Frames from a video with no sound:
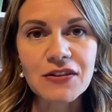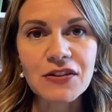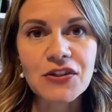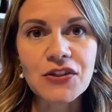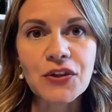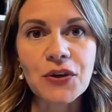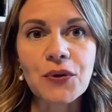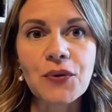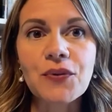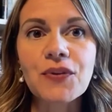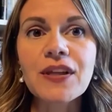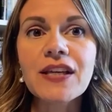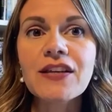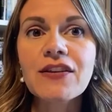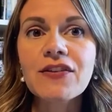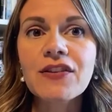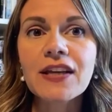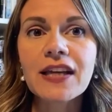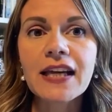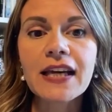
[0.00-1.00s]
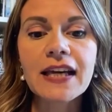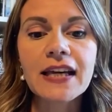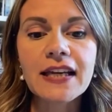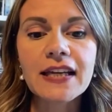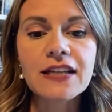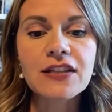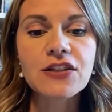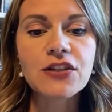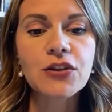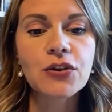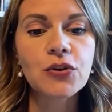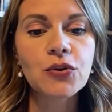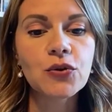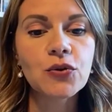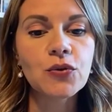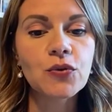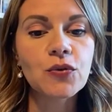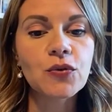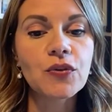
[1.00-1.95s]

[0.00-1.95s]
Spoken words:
So these are the kids who